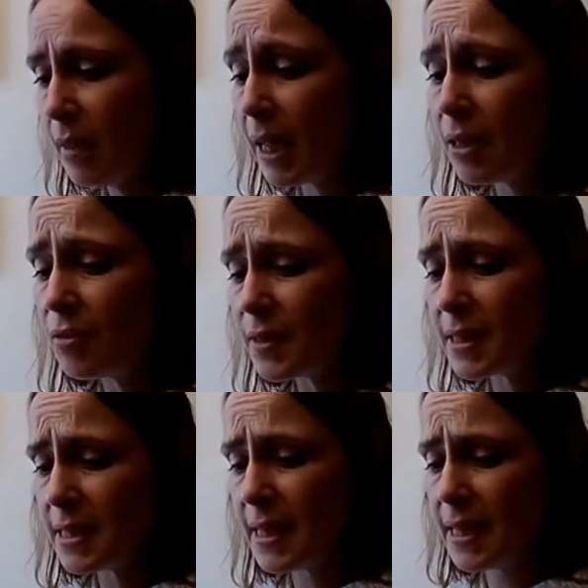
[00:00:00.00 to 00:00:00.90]
and
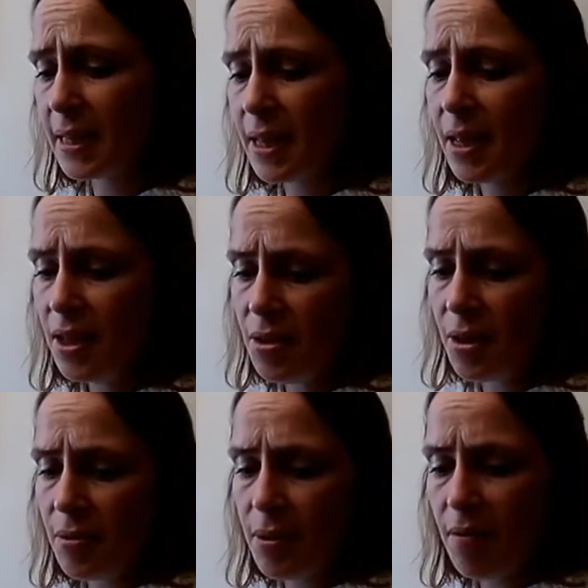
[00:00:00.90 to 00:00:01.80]
obviously, you know,
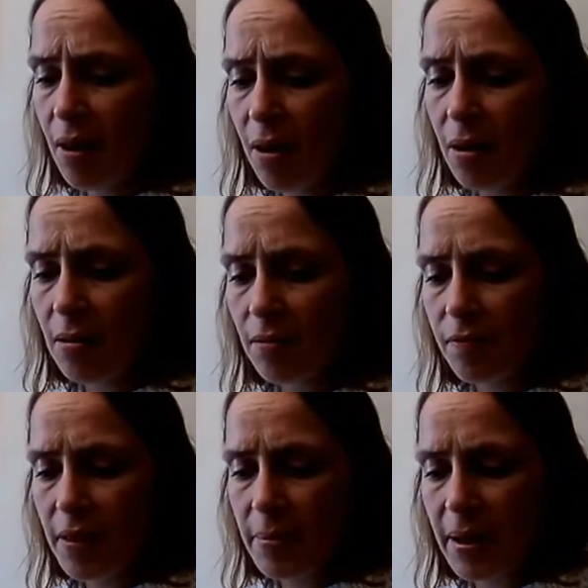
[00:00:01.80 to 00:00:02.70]
there are
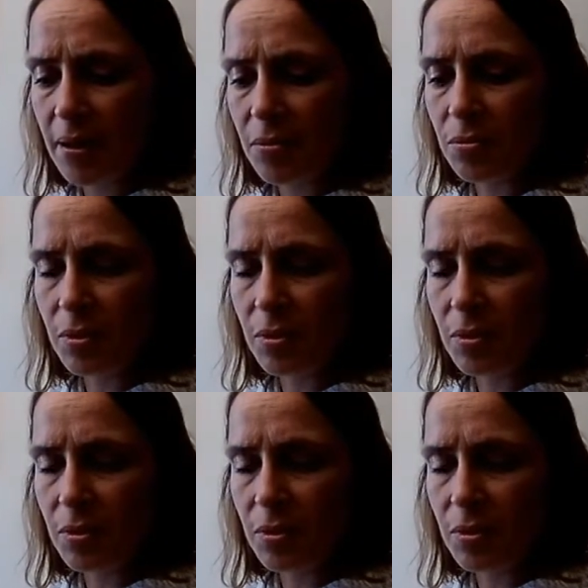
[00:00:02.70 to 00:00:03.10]
female